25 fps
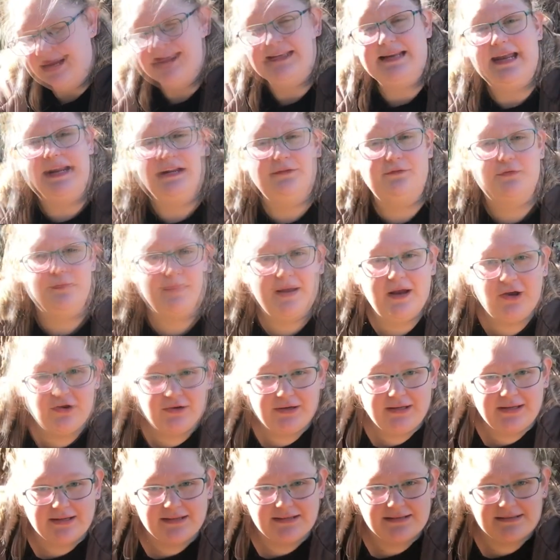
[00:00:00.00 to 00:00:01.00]
like Native
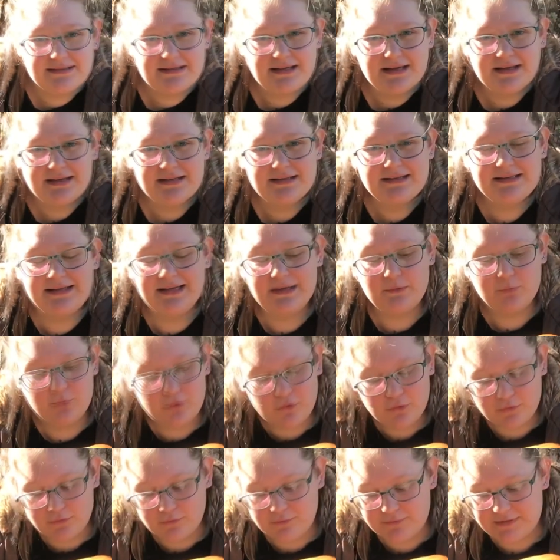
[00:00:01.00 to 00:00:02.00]
Americans, see
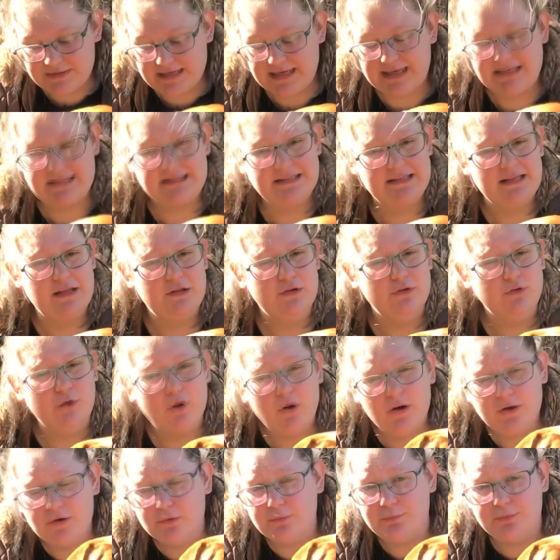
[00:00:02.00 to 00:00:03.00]
wolves as
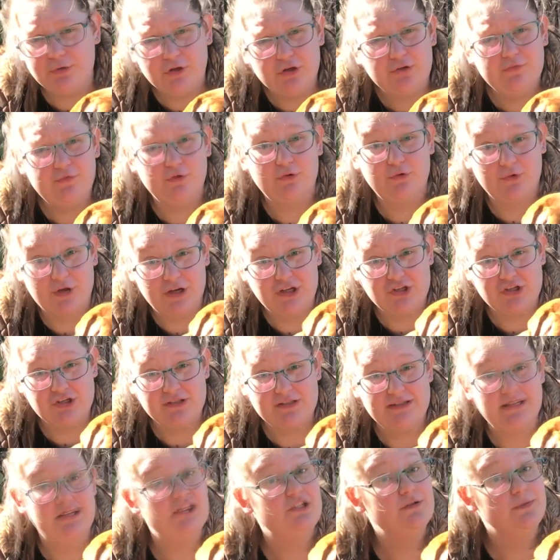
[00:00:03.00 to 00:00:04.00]
loyal, beautiful
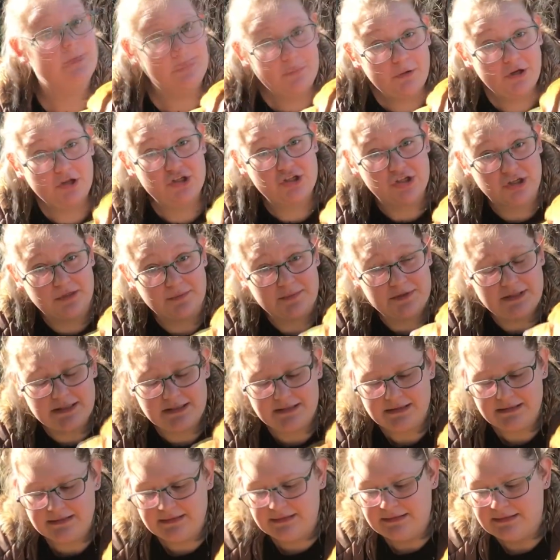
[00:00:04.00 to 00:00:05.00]
creatures that are to be worshipped,
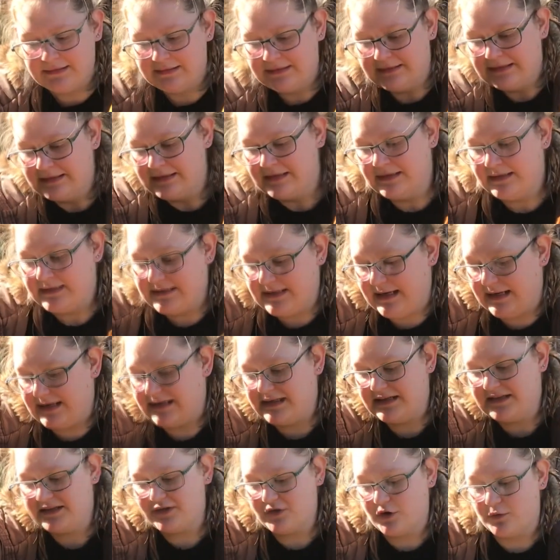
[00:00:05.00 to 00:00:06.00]

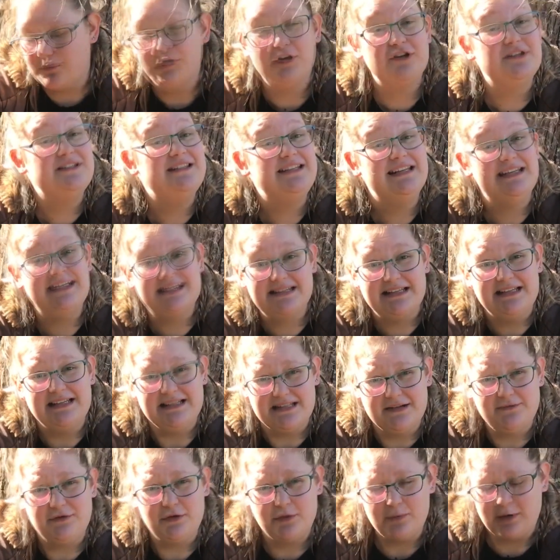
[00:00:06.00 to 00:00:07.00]
seen as almost
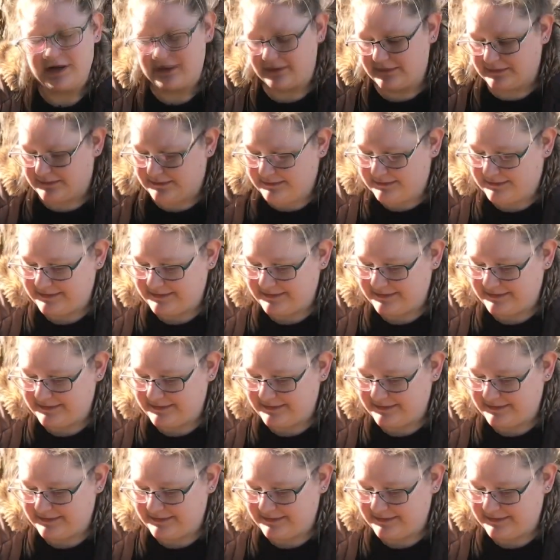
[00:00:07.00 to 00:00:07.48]
deities, if you will.